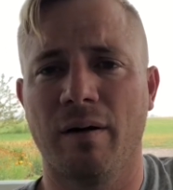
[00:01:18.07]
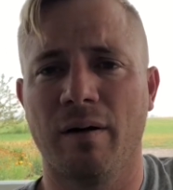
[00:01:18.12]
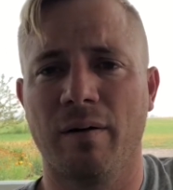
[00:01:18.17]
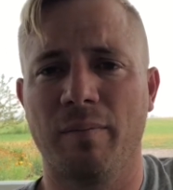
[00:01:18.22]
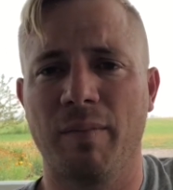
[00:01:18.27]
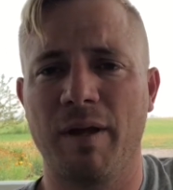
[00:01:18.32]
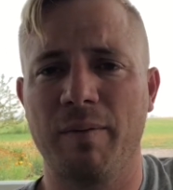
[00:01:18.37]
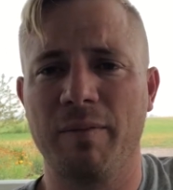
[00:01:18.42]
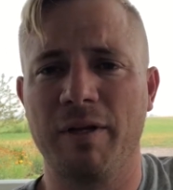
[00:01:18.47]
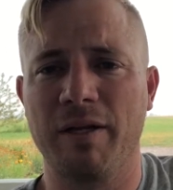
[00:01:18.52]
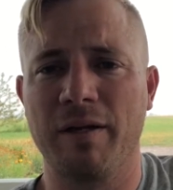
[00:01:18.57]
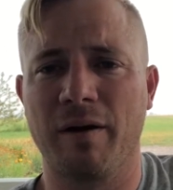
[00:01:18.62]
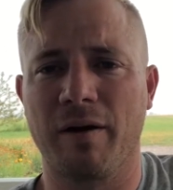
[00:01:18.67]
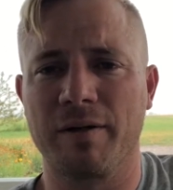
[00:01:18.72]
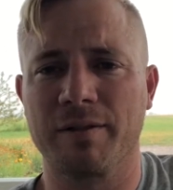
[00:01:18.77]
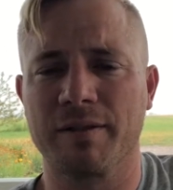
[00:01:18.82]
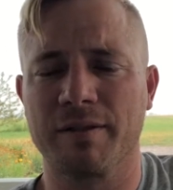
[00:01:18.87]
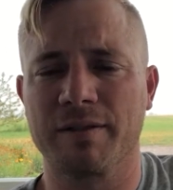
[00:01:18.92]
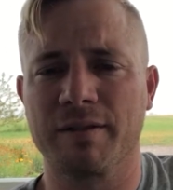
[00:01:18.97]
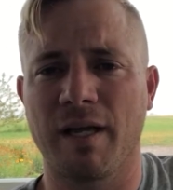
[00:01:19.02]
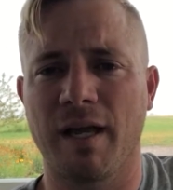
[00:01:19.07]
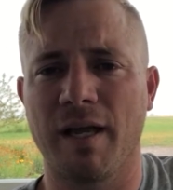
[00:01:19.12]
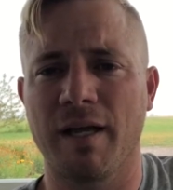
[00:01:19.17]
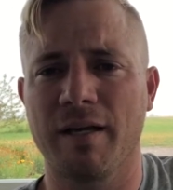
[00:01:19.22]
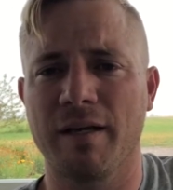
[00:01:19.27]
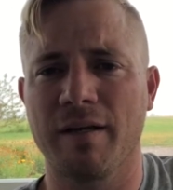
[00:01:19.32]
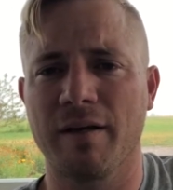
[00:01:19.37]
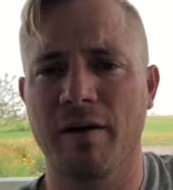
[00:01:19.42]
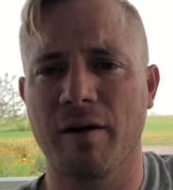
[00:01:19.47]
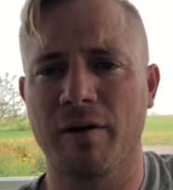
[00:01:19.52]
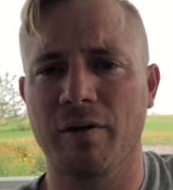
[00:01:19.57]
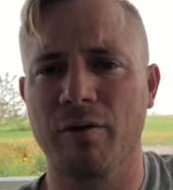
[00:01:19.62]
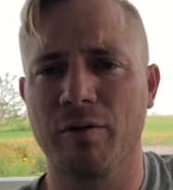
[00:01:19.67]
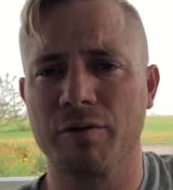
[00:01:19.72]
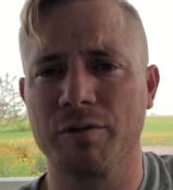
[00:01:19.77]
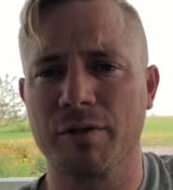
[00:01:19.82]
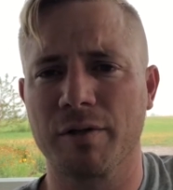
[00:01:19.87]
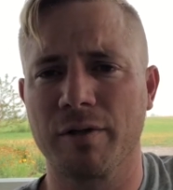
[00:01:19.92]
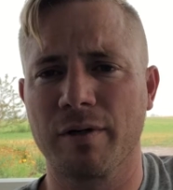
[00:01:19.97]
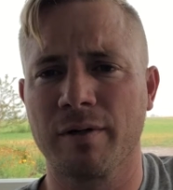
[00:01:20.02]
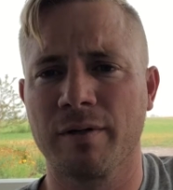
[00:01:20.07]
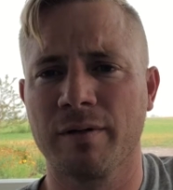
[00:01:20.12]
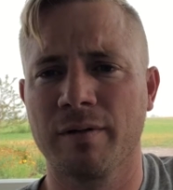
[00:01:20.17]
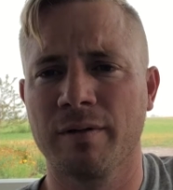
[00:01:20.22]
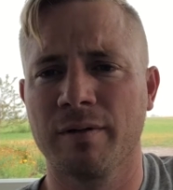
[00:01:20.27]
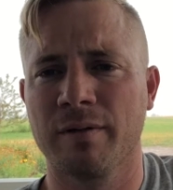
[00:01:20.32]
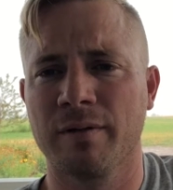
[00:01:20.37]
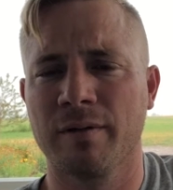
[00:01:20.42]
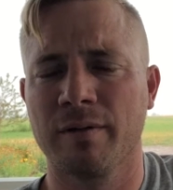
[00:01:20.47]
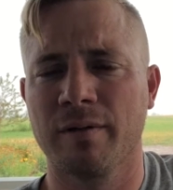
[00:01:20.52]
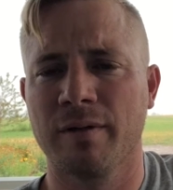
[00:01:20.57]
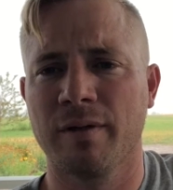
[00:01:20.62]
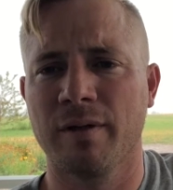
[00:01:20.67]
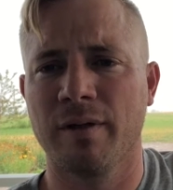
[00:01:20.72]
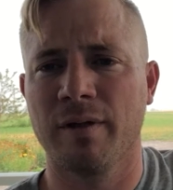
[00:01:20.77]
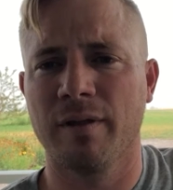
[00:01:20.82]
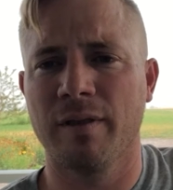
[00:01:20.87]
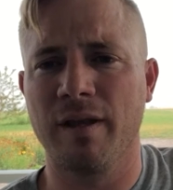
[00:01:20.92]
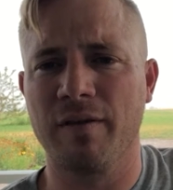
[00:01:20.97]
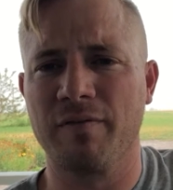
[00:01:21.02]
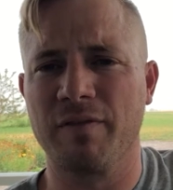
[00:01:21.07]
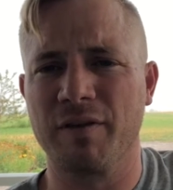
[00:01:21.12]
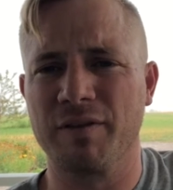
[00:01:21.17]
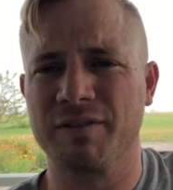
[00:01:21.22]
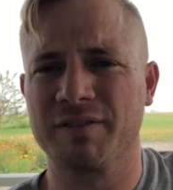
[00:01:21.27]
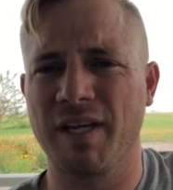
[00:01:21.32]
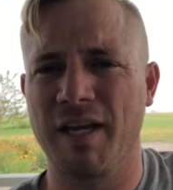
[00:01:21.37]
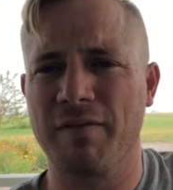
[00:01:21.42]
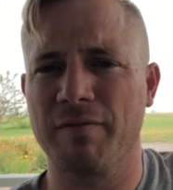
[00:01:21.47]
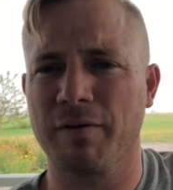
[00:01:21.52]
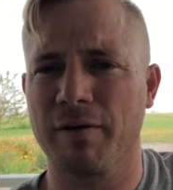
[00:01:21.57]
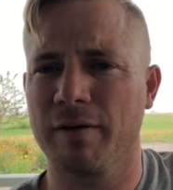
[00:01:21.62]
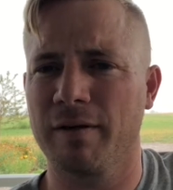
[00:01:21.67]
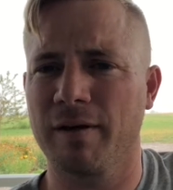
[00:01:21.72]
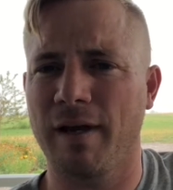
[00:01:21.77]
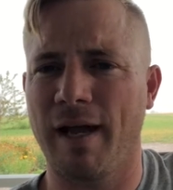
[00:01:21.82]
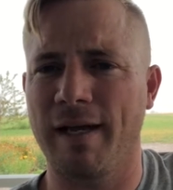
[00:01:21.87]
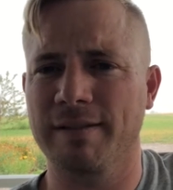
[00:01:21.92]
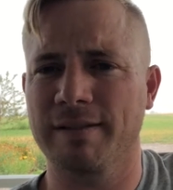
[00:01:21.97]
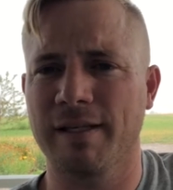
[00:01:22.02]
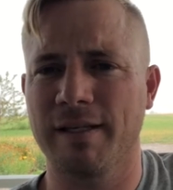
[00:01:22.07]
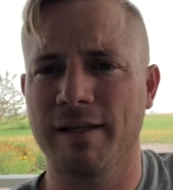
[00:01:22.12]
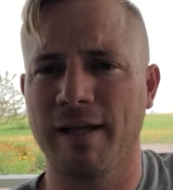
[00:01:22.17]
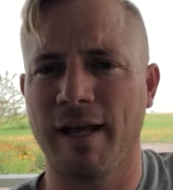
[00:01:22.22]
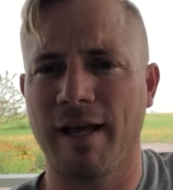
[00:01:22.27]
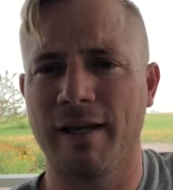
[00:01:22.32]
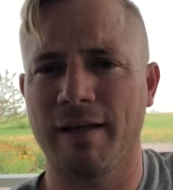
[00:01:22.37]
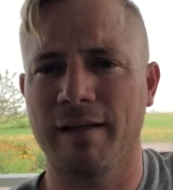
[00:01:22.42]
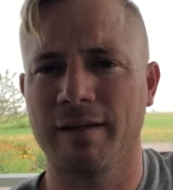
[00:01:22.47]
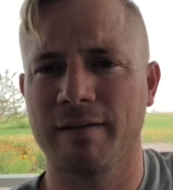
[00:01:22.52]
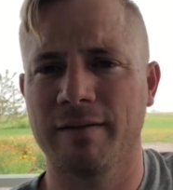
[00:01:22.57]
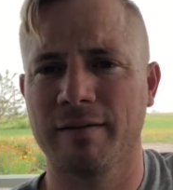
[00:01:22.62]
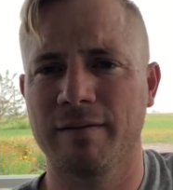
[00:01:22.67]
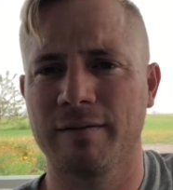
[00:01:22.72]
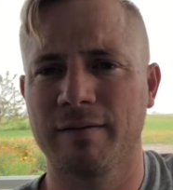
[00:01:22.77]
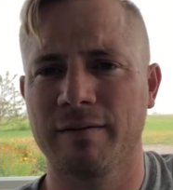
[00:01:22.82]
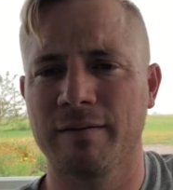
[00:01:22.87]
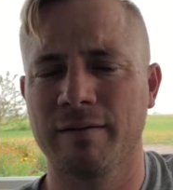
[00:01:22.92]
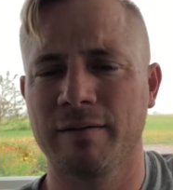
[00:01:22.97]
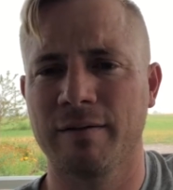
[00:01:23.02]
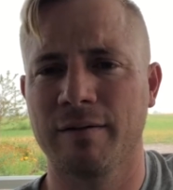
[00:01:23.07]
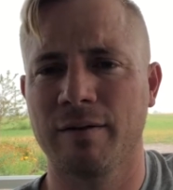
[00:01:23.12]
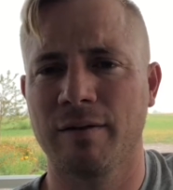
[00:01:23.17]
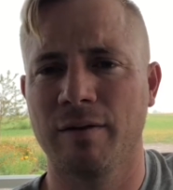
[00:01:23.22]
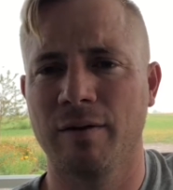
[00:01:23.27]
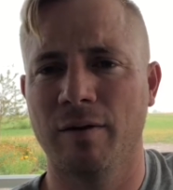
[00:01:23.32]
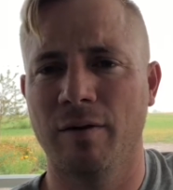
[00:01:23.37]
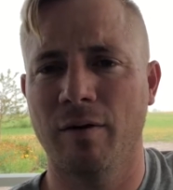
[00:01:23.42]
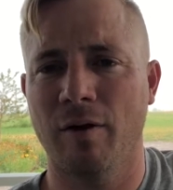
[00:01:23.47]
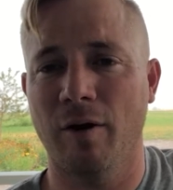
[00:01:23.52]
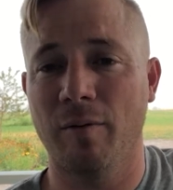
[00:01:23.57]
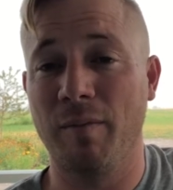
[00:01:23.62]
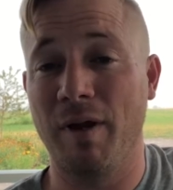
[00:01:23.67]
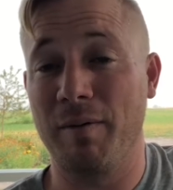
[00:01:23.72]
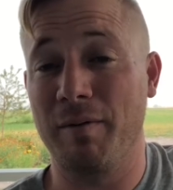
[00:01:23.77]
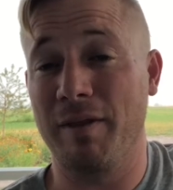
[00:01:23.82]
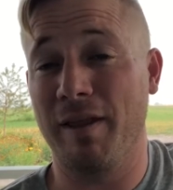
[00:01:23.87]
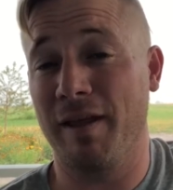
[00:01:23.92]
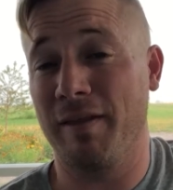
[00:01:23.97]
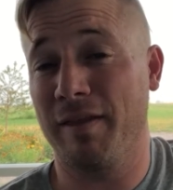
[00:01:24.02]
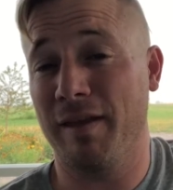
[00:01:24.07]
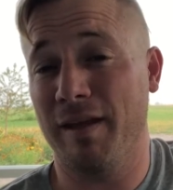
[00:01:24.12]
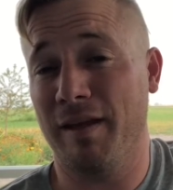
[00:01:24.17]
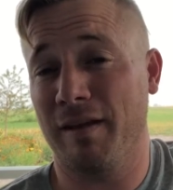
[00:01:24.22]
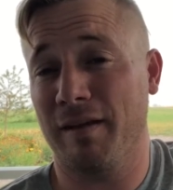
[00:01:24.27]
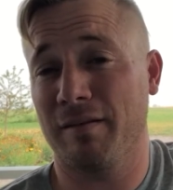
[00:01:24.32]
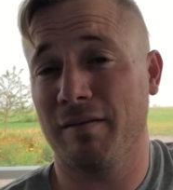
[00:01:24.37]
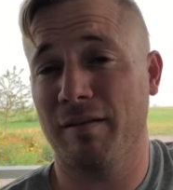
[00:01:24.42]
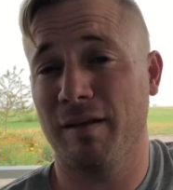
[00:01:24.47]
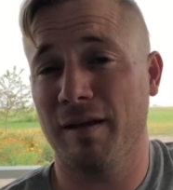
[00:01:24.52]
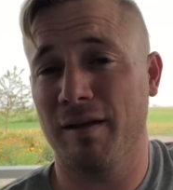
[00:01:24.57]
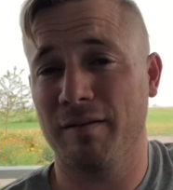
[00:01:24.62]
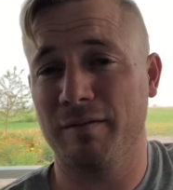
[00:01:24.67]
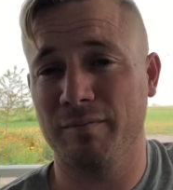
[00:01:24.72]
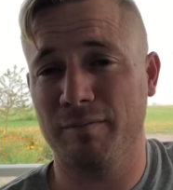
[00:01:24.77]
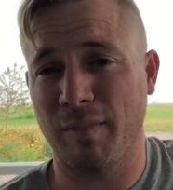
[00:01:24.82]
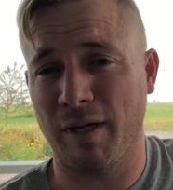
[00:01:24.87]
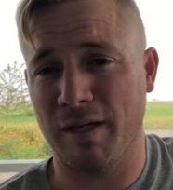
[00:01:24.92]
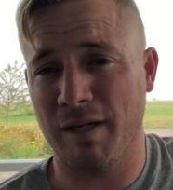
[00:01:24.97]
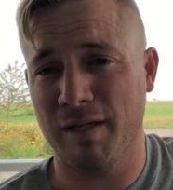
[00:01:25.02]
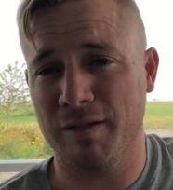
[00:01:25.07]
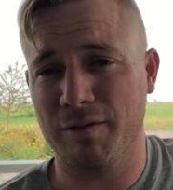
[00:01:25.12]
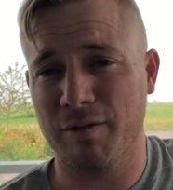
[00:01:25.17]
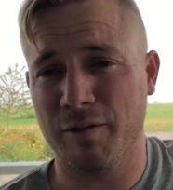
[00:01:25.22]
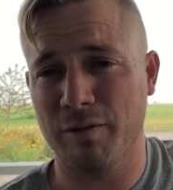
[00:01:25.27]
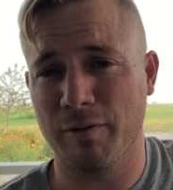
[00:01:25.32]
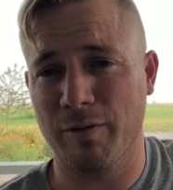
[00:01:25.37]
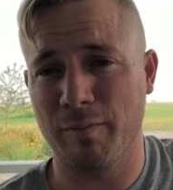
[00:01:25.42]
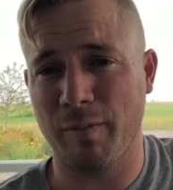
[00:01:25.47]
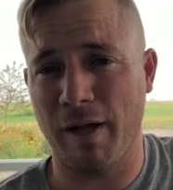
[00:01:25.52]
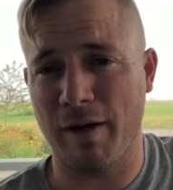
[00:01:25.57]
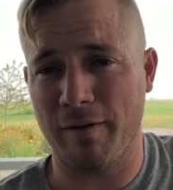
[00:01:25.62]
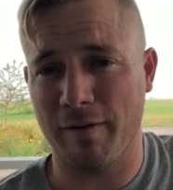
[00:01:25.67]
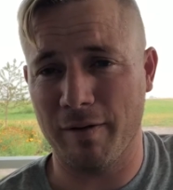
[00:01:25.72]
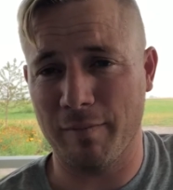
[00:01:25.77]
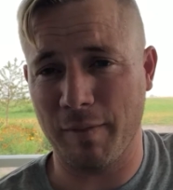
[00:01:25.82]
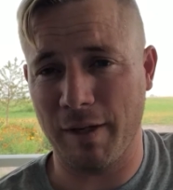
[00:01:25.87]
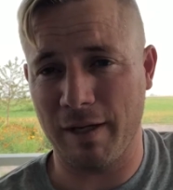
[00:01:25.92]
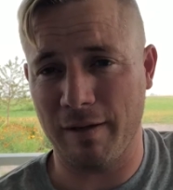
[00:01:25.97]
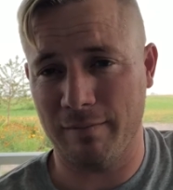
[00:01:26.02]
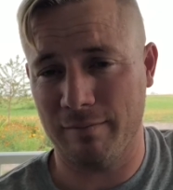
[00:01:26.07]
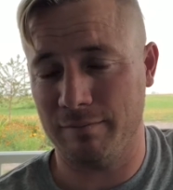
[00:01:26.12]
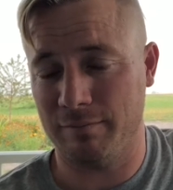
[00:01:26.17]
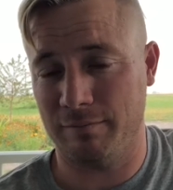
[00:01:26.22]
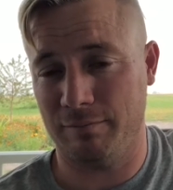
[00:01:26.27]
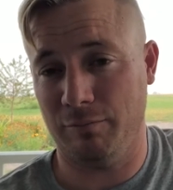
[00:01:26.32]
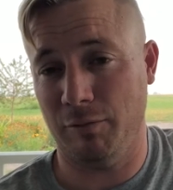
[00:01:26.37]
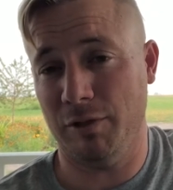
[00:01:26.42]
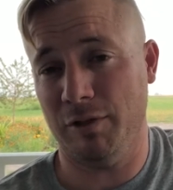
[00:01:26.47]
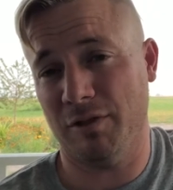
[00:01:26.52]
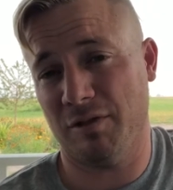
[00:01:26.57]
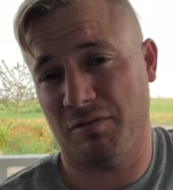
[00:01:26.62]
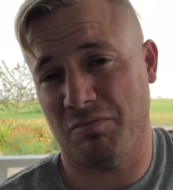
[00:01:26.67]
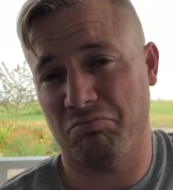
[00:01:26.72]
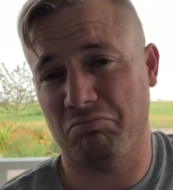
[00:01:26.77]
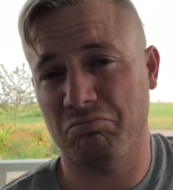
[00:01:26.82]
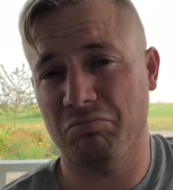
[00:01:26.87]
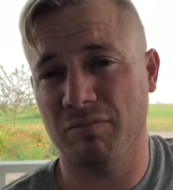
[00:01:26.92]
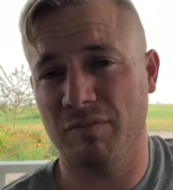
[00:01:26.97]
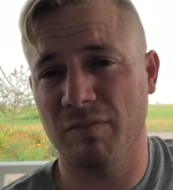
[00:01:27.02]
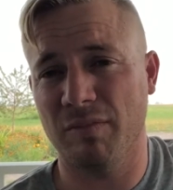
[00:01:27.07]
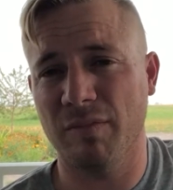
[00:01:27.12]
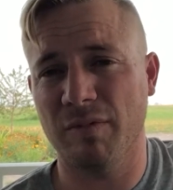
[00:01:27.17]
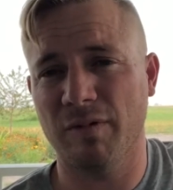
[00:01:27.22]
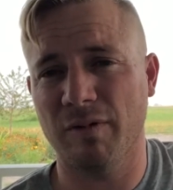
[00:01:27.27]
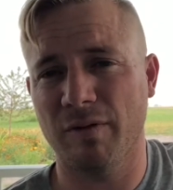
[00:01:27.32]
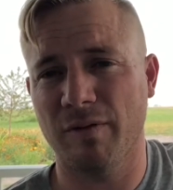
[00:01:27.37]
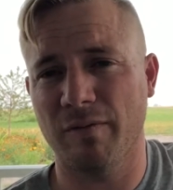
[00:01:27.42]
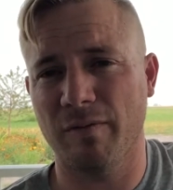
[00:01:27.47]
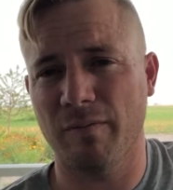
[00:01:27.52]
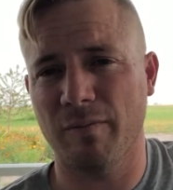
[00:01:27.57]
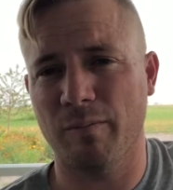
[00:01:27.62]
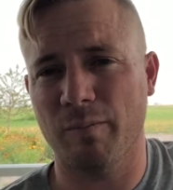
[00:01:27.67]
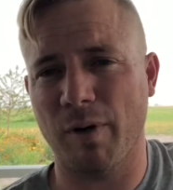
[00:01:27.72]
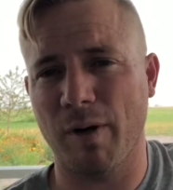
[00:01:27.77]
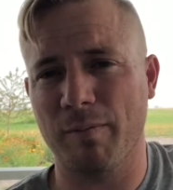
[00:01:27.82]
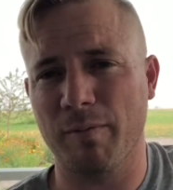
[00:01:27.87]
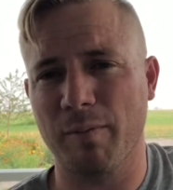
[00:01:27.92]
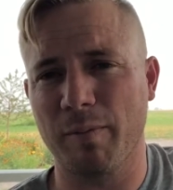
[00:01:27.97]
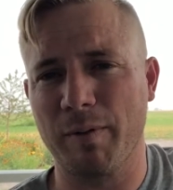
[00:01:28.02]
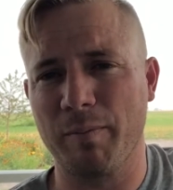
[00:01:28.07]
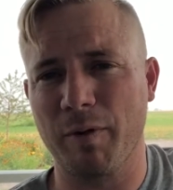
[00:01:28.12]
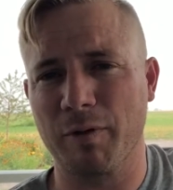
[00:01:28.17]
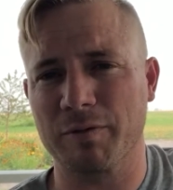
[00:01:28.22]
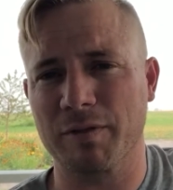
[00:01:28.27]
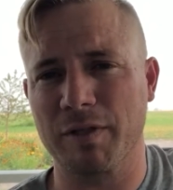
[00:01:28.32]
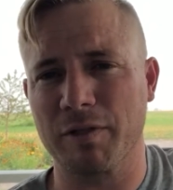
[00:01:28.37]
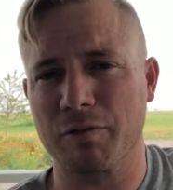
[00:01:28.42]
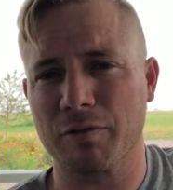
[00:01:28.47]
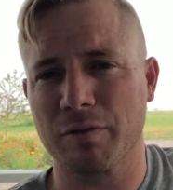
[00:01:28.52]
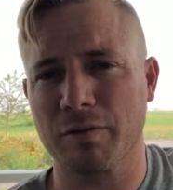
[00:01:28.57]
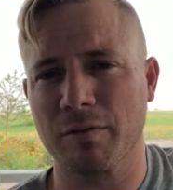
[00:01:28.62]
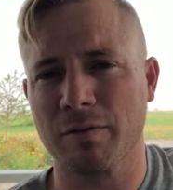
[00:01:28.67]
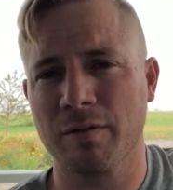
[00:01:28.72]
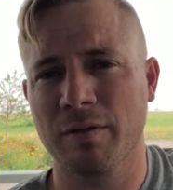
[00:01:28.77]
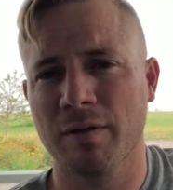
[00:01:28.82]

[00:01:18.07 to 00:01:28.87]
maybe in our society, in our culture, they feel safer asking that. Or maybe they think that my kids are doing better than me, which is probably mostly true.